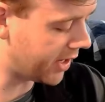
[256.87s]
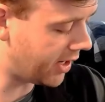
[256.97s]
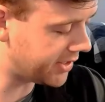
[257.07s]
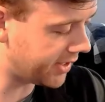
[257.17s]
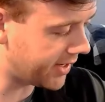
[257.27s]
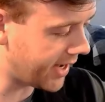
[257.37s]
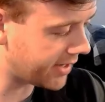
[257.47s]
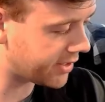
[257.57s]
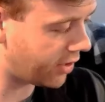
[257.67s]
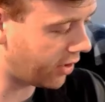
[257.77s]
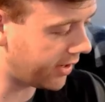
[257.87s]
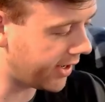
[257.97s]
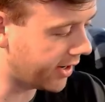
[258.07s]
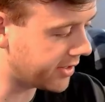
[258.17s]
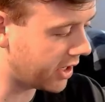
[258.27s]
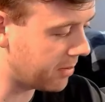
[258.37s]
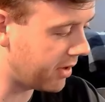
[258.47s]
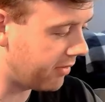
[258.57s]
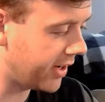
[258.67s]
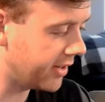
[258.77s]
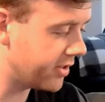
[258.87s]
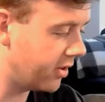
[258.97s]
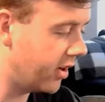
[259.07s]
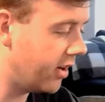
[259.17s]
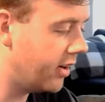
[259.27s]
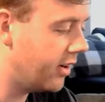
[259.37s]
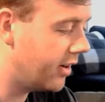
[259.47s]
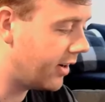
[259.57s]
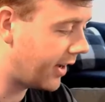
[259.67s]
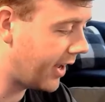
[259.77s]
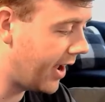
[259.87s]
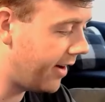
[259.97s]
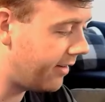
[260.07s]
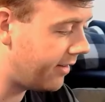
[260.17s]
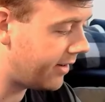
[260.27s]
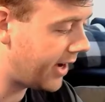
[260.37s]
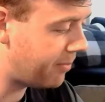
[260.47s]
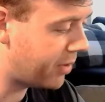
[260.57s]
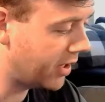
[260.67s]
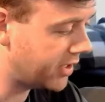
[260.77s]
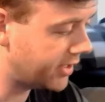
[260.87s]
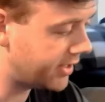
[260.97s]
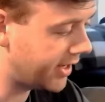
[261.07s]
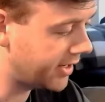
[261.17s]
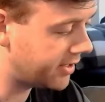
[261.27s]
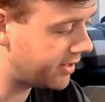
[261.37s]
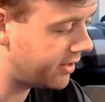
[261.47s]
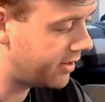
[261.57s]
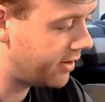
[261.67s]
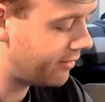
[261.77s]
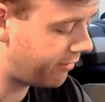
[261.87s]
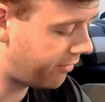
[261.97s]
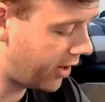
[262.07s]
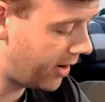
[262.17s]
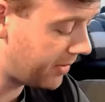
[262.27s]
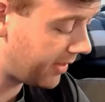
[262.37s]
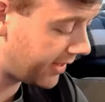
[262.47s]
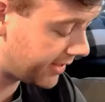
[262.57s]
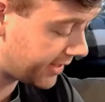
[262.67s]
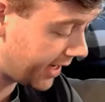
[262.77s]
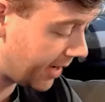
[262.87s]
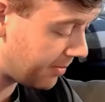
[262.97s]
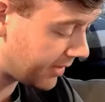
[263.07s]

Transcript: on to the next card here, it's going to be a Venusaur. Again, I'd purchased this from the same